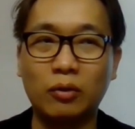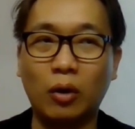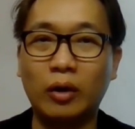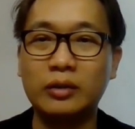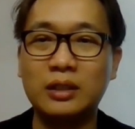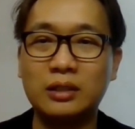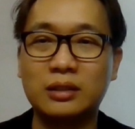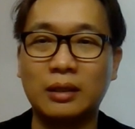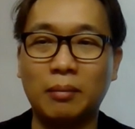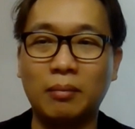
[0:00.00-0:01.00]
You know, all these
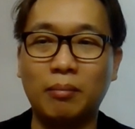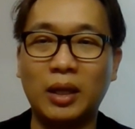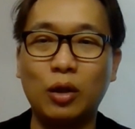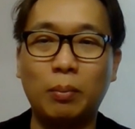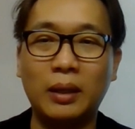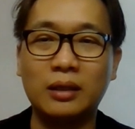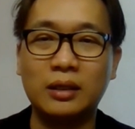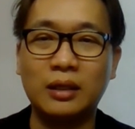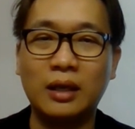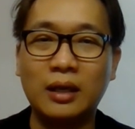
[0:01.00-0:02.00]

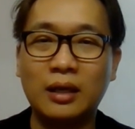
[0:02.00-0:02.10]
manipulated